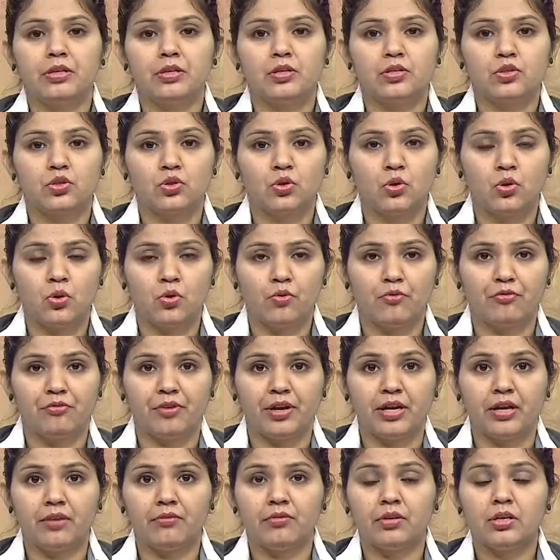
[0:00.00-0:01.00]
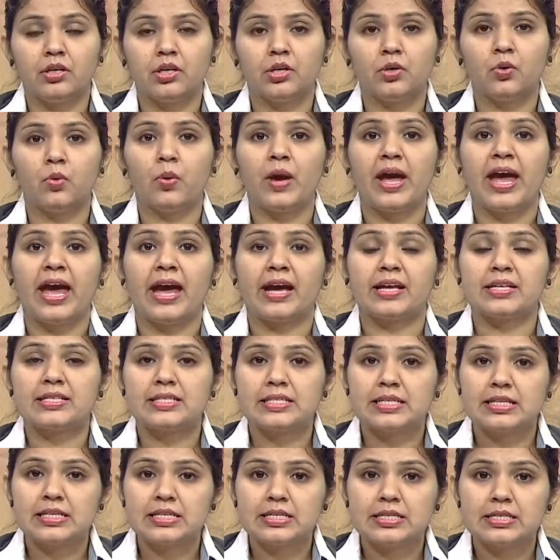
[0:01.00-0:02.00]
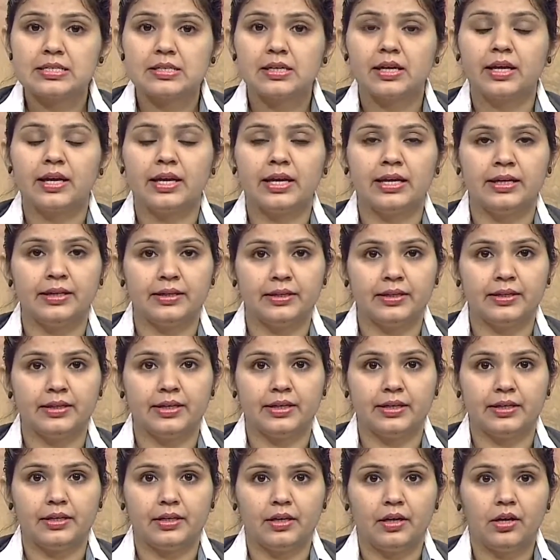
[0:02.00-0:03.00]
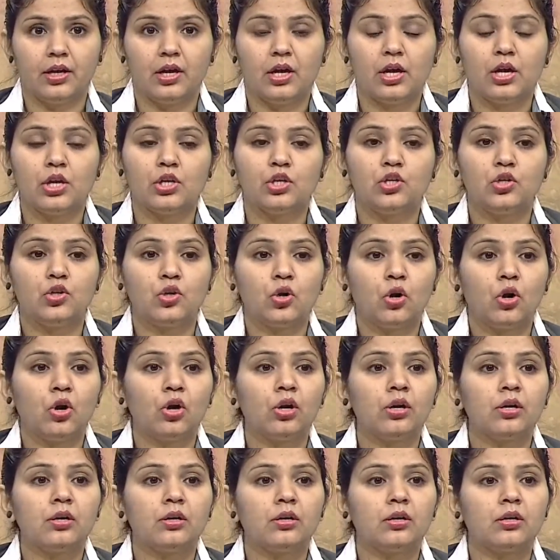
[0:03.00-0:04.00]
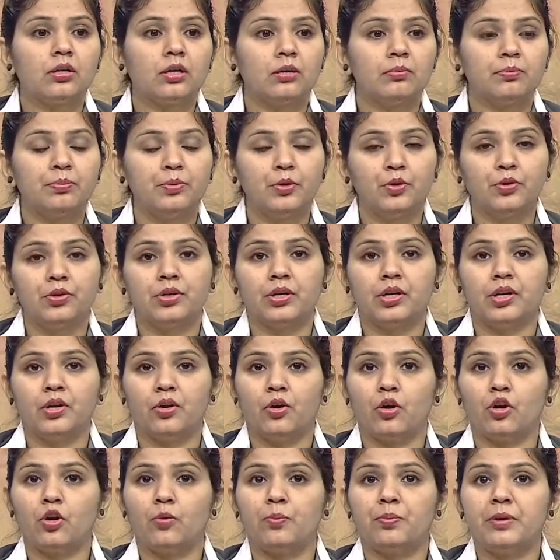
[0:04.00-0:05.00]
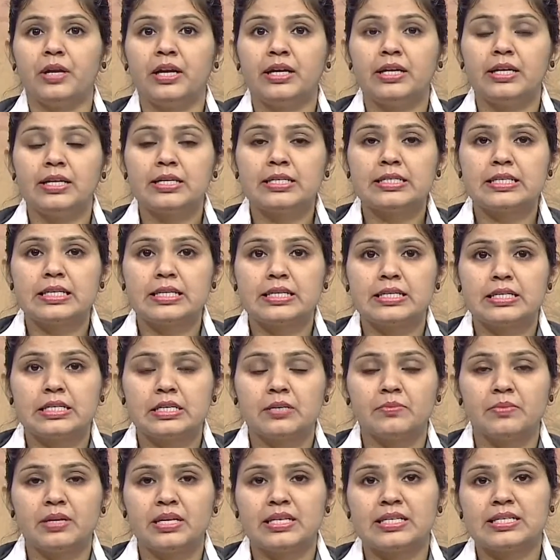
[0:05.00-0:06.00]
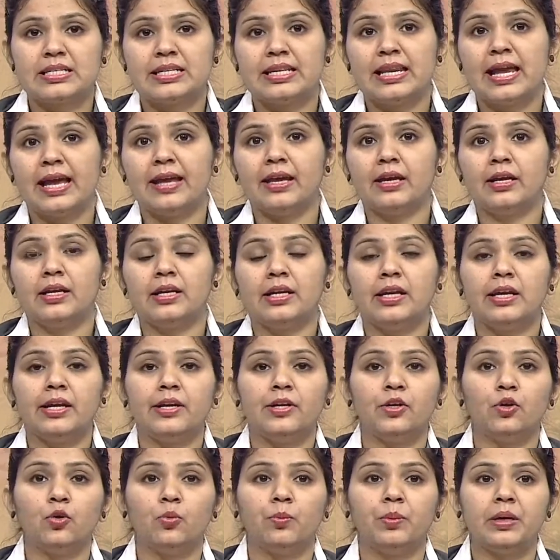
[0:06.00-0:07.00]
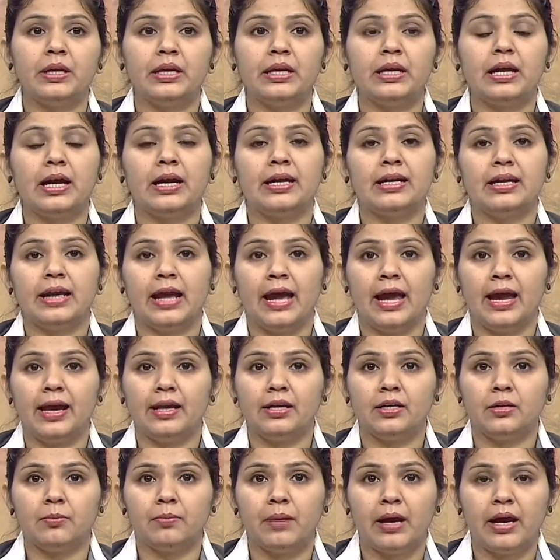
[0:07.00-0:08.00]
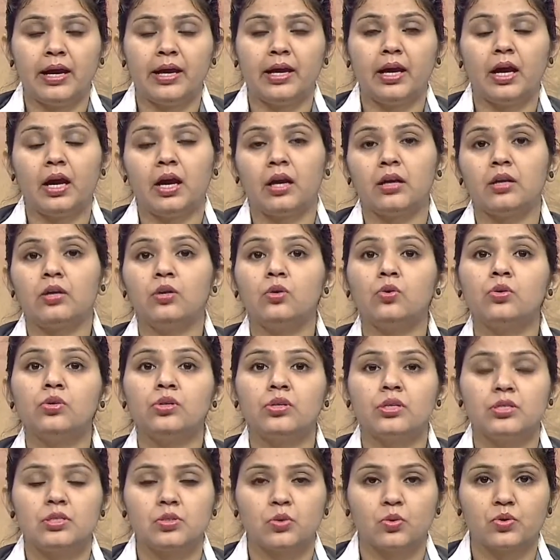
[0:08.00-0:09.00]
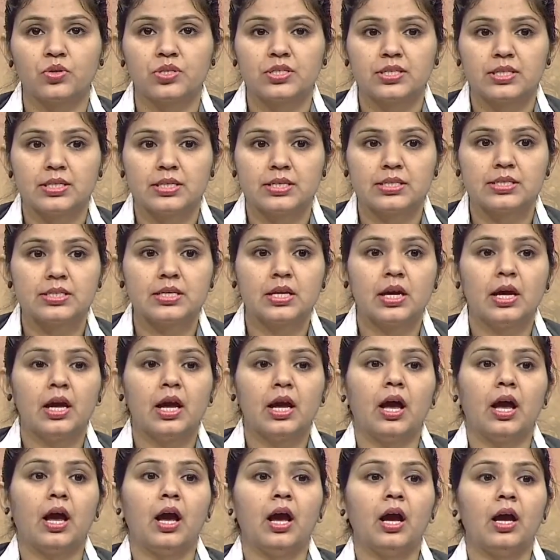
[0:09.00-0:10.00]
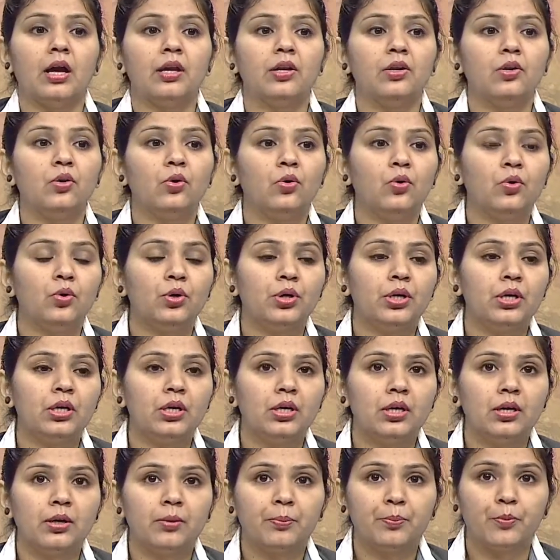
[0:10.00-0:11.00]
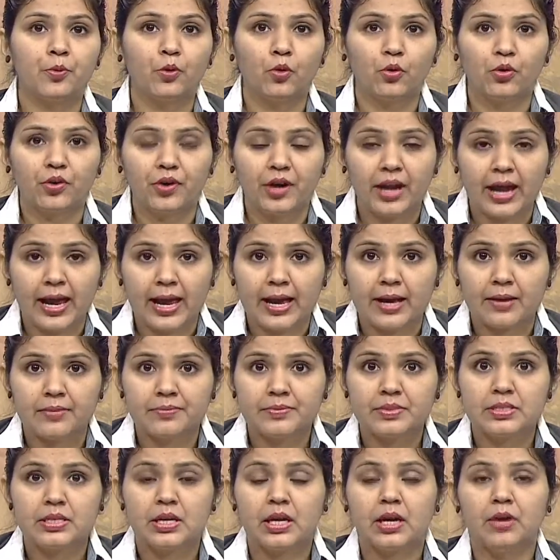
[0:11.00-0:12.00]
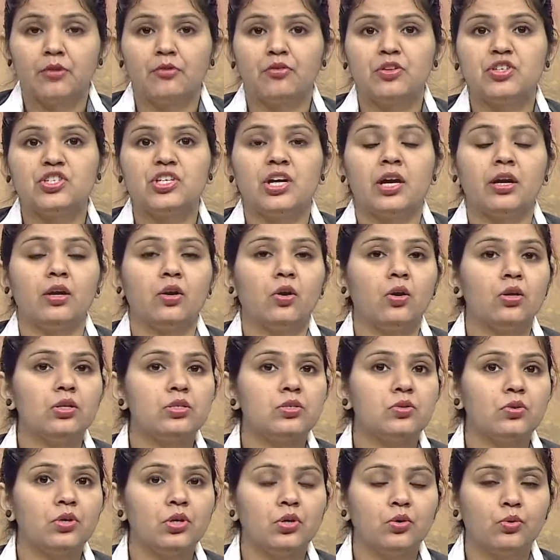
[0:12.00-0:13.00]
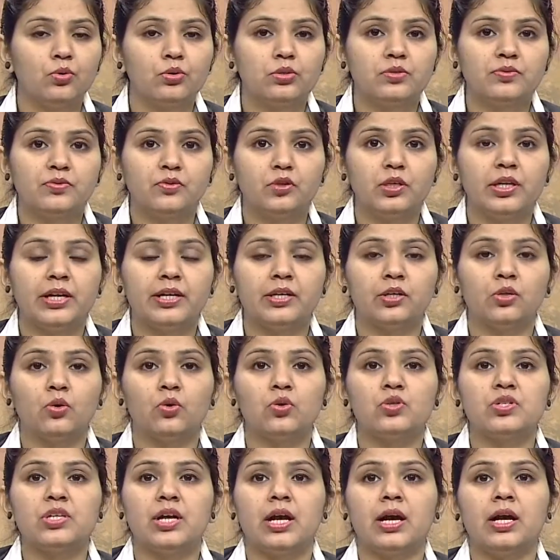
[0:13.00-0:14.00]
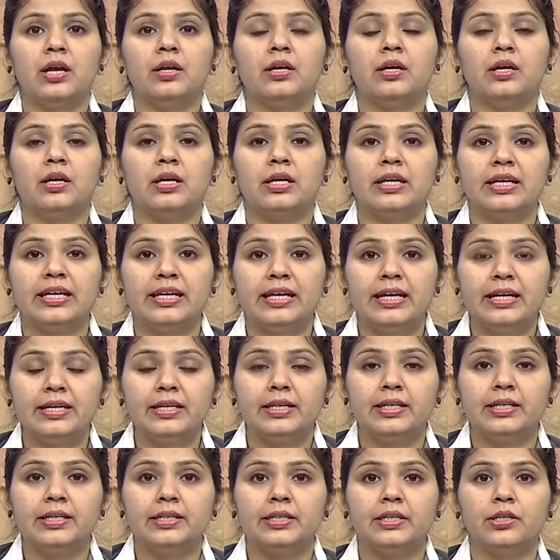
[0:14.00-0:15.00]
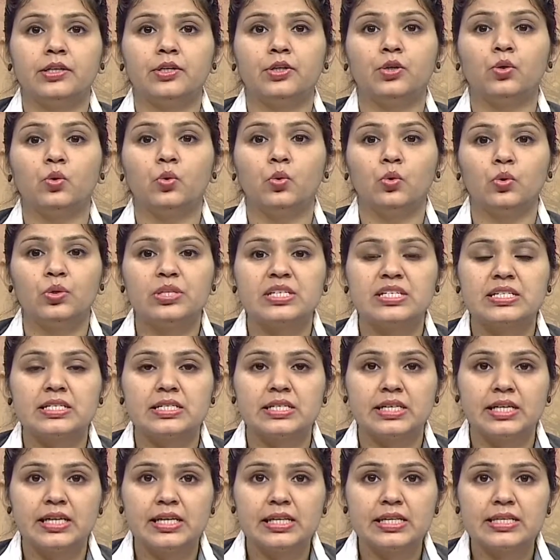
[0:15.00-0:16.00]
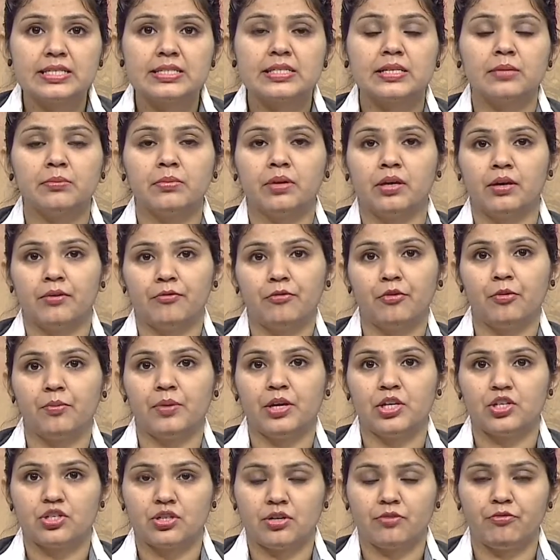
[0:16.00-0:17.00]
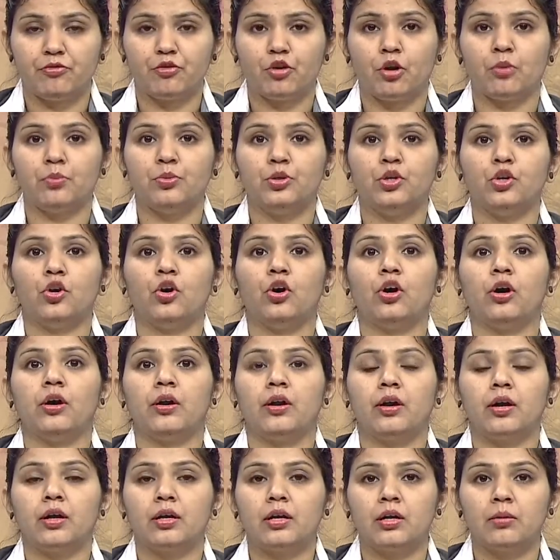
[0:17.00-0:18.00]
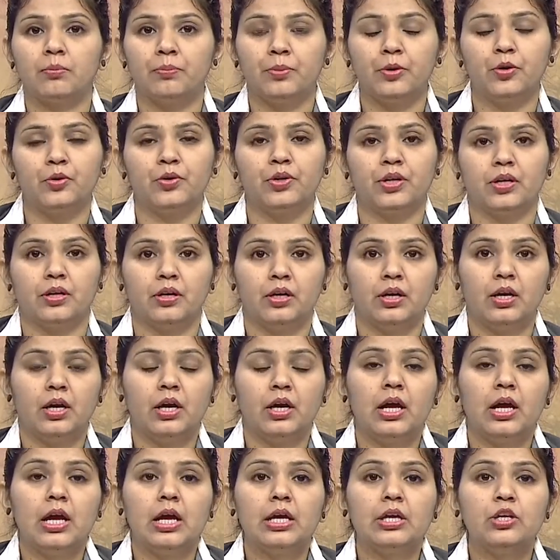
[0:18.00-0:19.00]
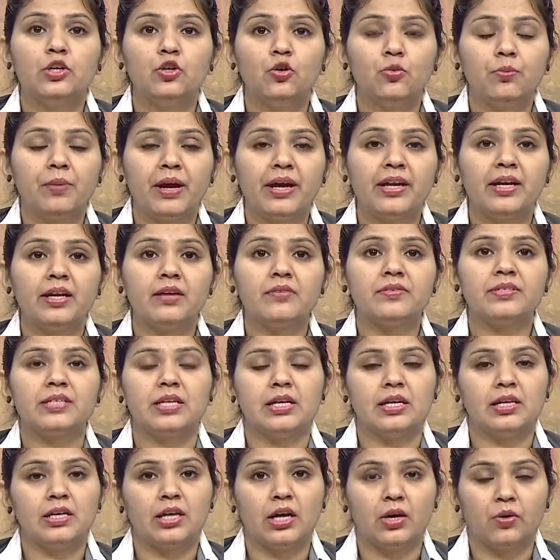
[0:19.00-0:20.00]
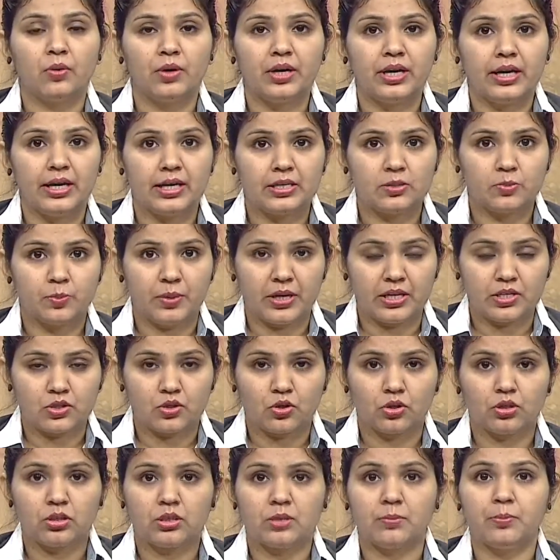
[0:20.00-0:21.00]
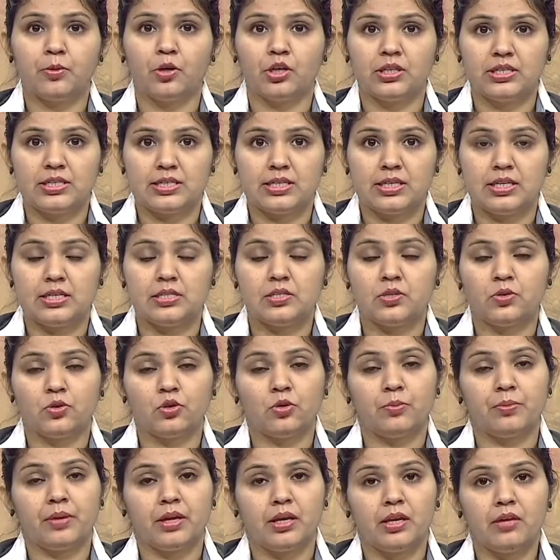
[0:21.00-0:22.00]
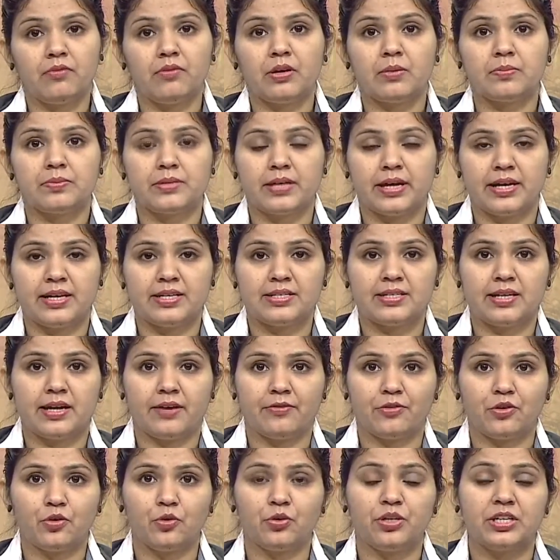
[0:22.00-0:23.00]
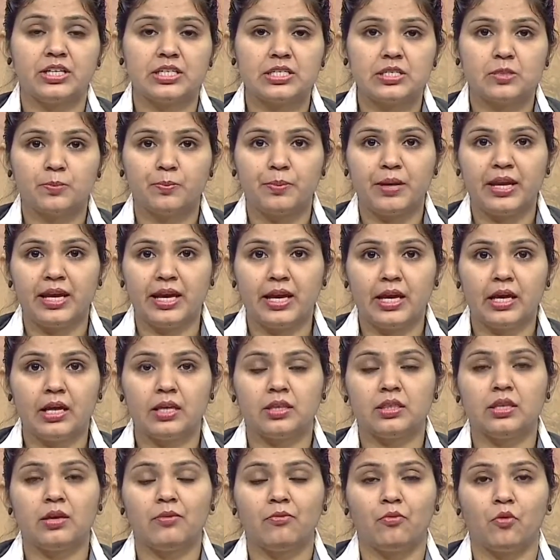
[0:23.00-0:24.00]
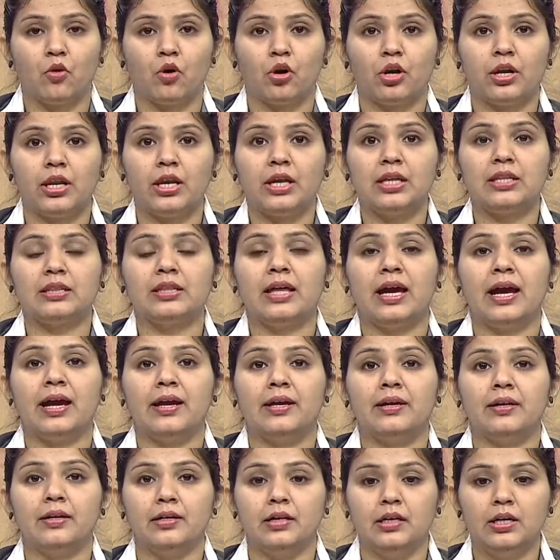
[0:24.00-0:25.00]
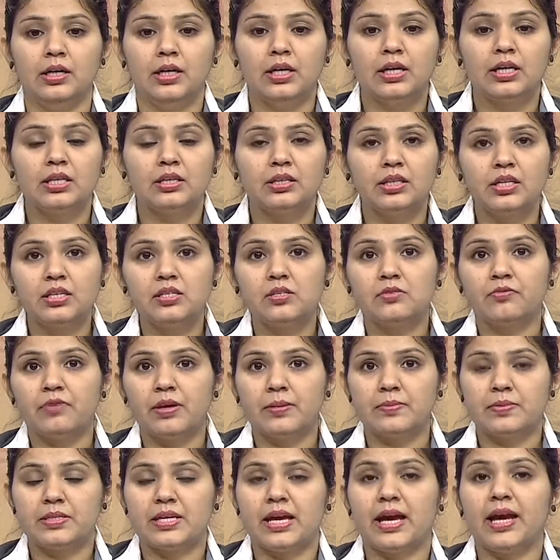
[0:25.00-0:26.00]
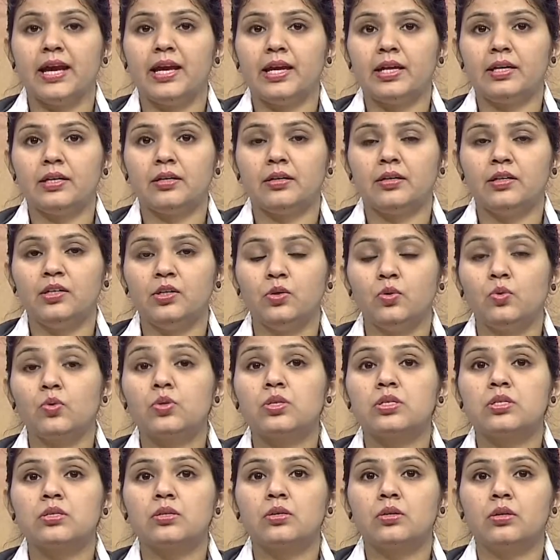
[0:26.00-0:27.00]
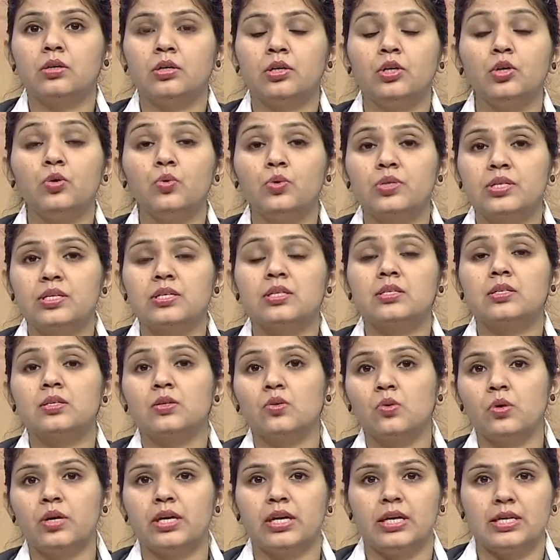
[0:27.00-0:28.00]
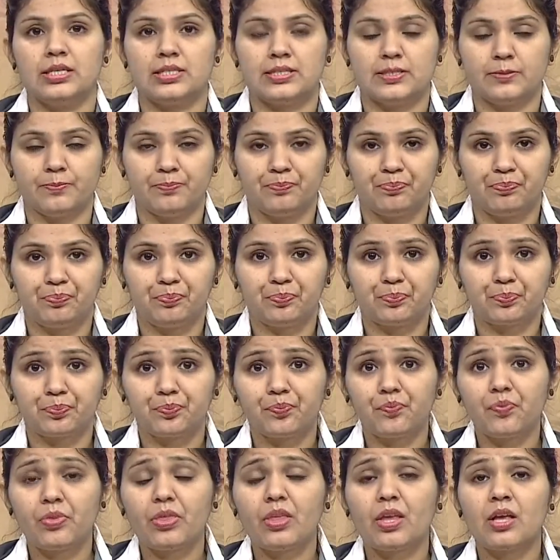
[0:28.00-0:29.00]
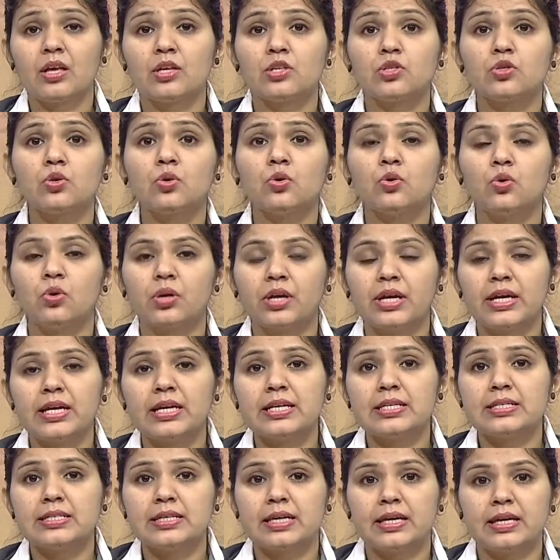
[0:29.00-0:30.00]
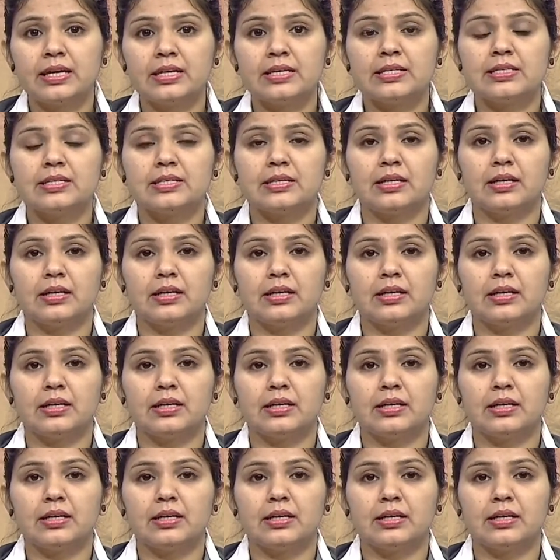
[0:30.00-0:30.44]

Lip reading: So whenever you access internet, your computer, your operating system is likely to be attacked by unknown resources, unknown programs which are not so useful, and those are created to steal some information from your computer. You might have seen nowadays, based on the policies, many websites have to display the warning that this website uses cookies. So cookies is